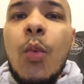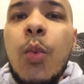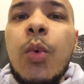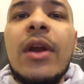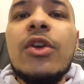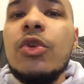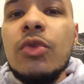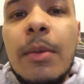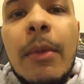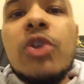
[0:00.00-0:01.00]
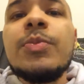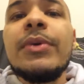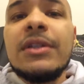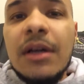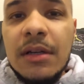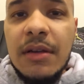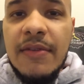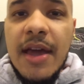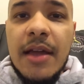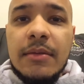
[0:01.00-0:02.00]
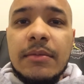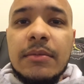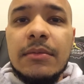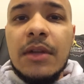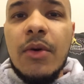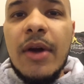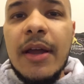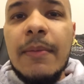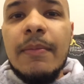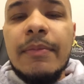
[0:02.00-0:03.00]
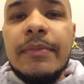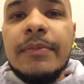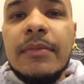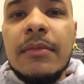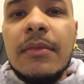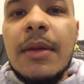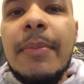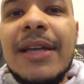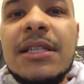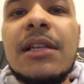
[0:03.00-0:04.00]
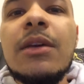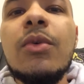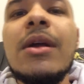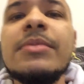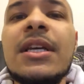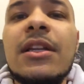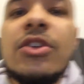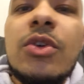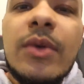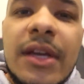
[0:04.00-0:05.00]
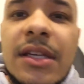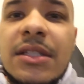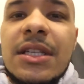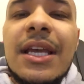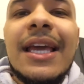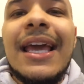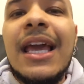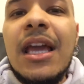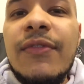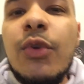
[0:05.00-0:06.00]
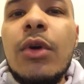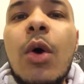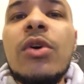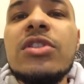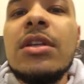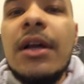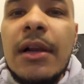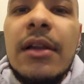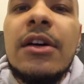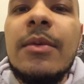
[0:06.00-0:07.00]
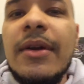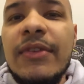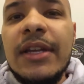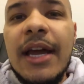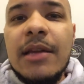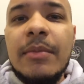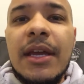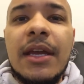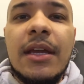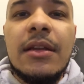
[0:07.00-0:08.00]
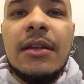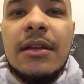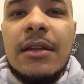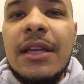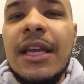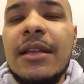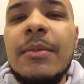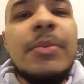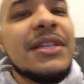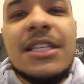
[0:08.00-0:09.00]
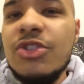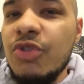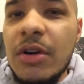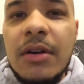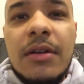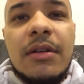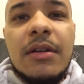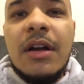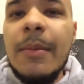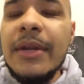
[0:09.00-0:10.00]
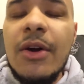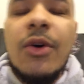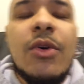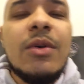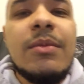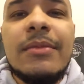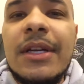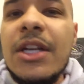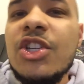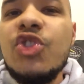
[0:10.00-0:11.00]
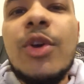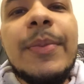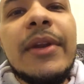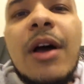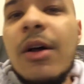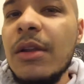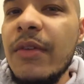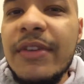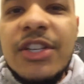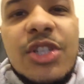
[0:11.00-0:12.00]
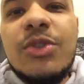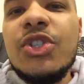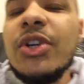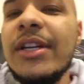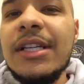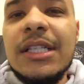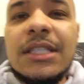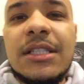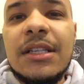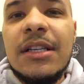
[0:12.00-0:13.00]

What are you the most productive at? All right? Basically, what I'm telling you is if you going to the club every night, man, getting pissy drunk, coming home, tripping all over your shoestrings,